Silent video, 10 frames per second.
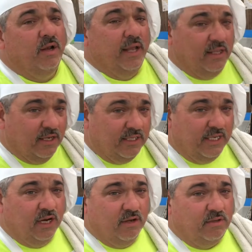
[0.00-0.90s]
it doesn't
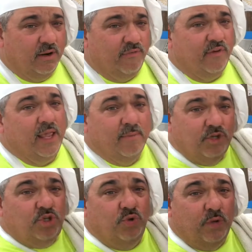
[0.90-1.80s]
get onto the flame and
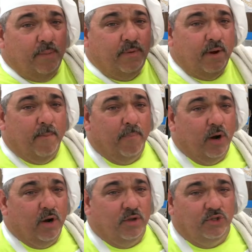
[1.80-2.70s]
shoot up there and
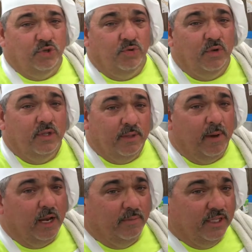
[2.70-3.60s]
burn onto the
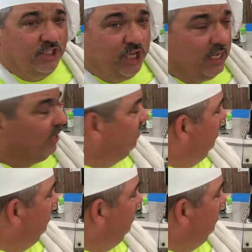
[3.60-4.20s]
bottom of the chicken.